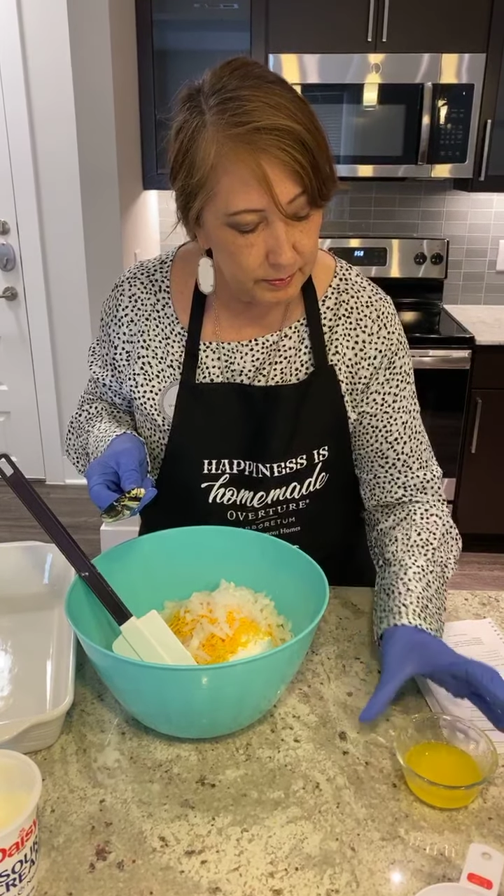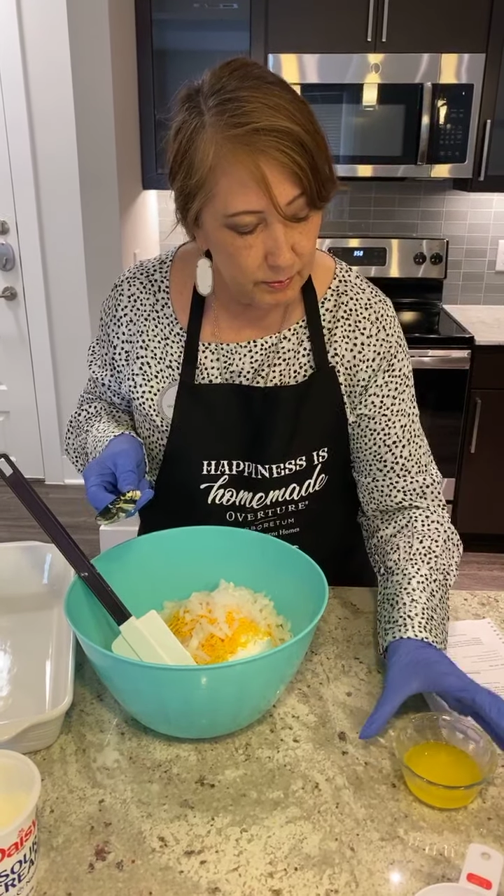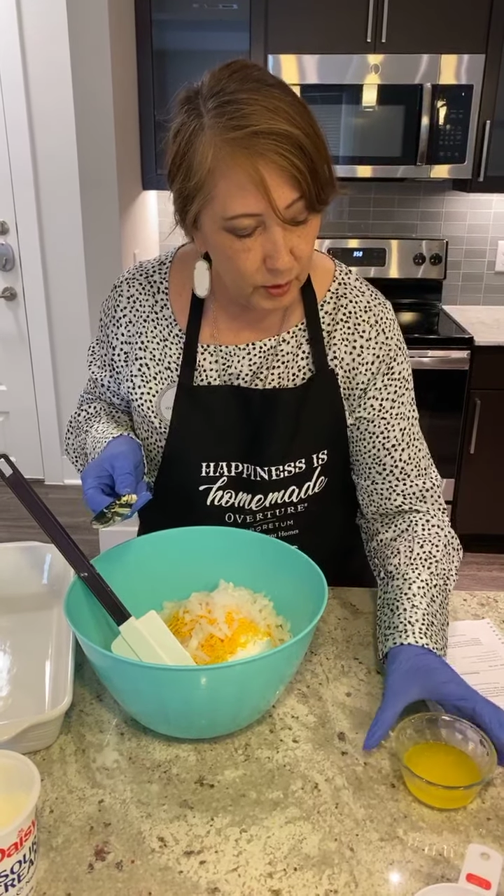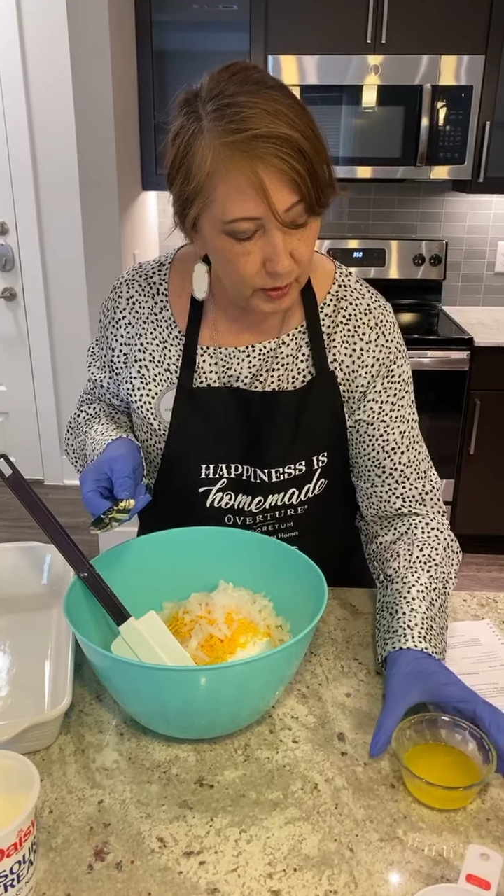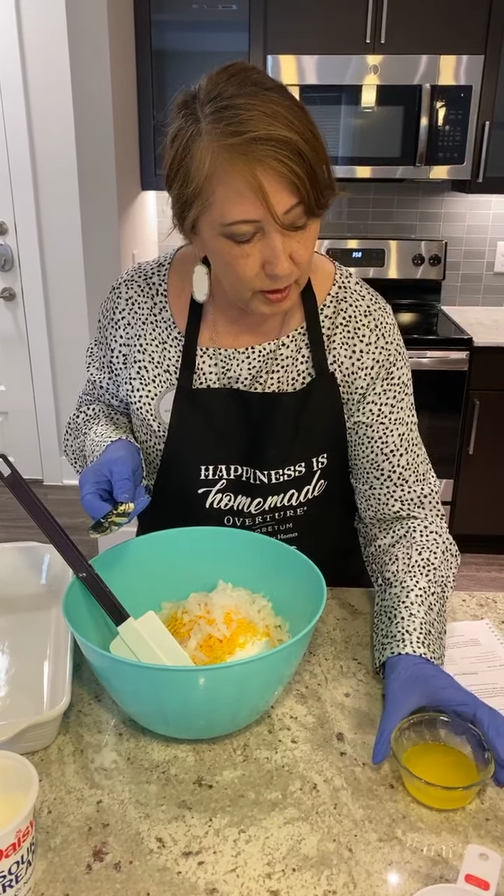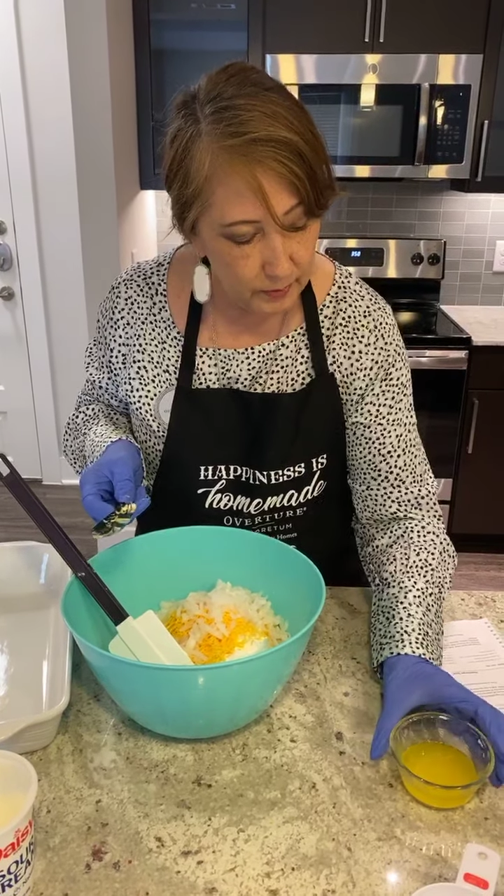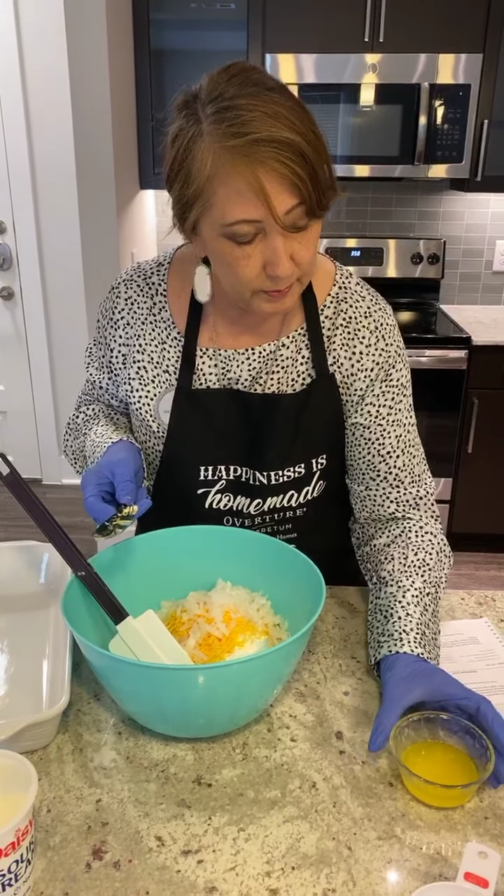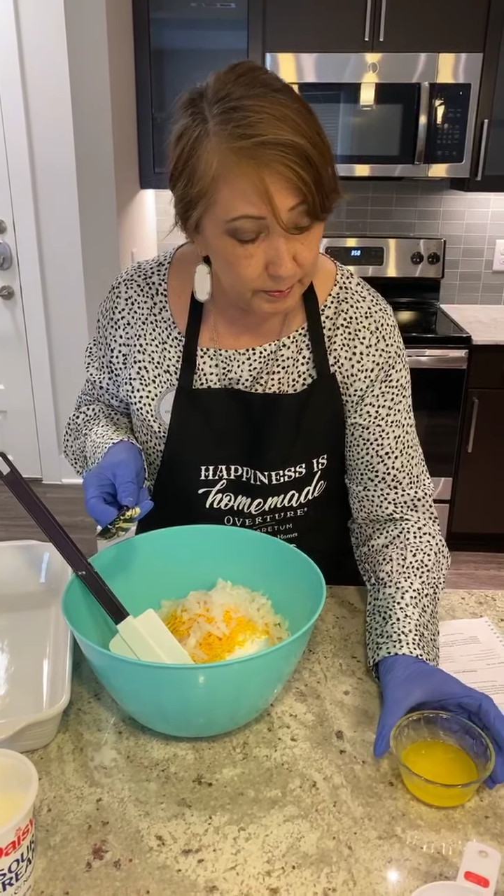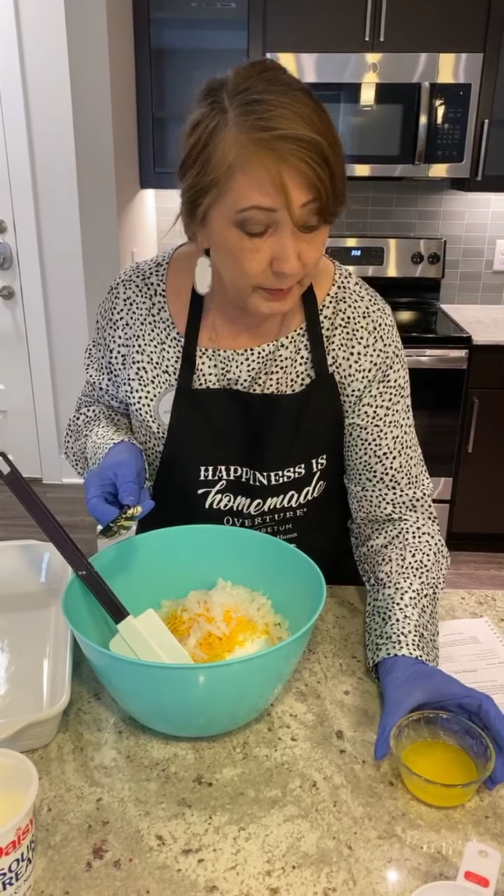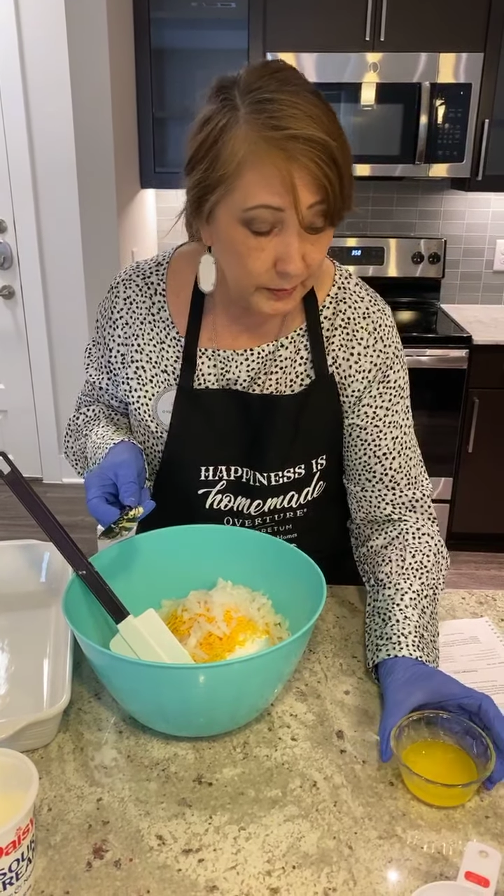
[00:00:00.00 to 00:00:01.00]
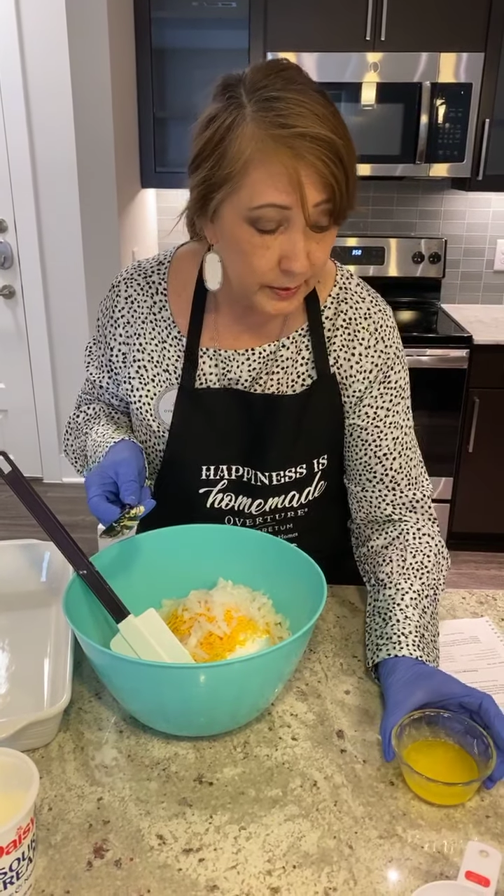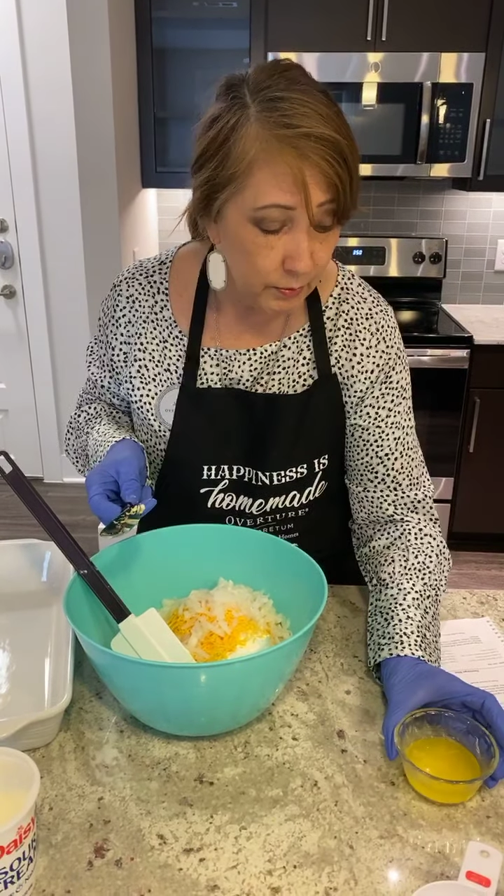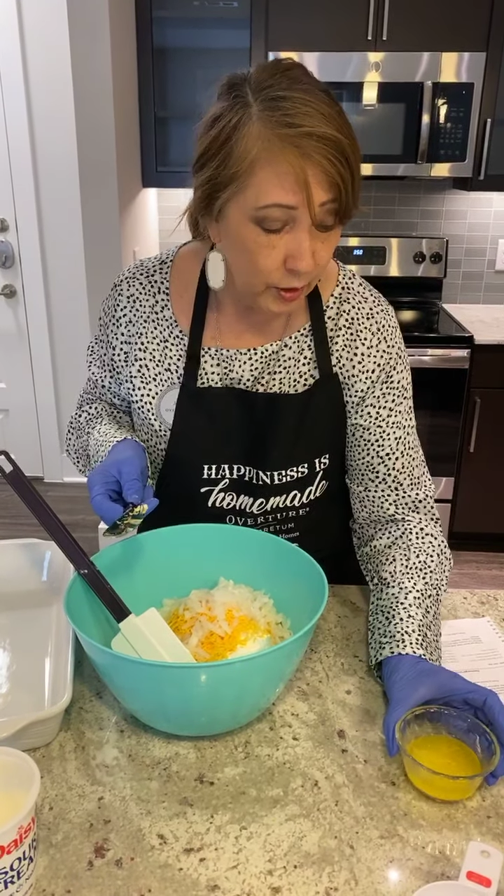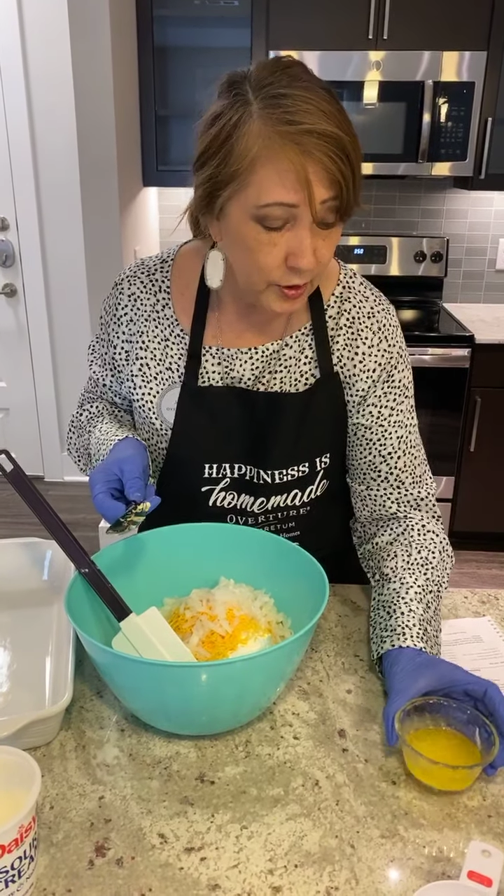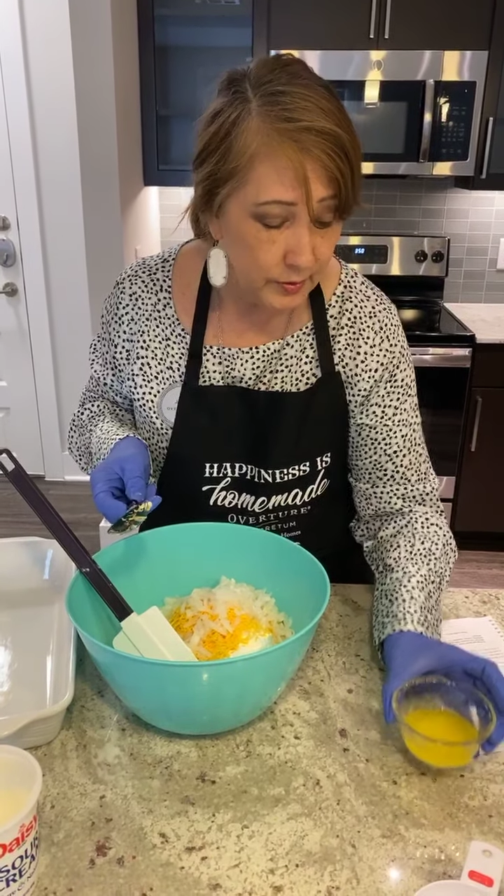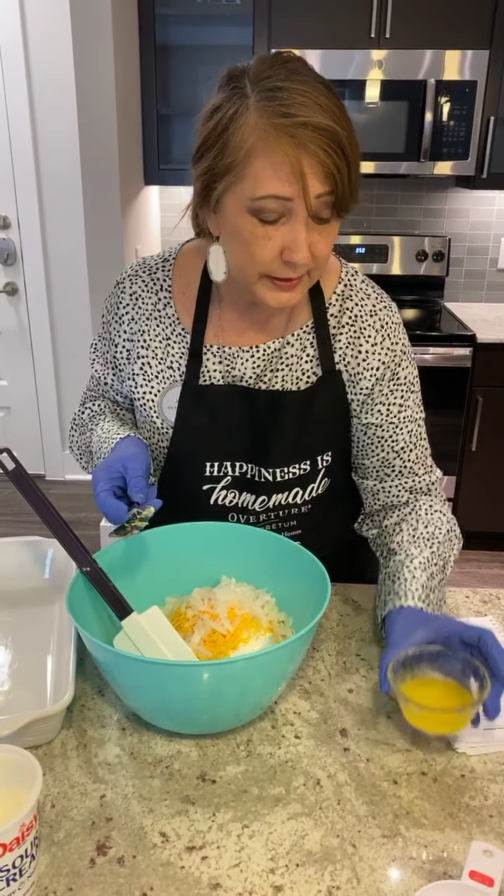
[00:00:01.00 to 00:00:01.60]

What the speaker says: margarine.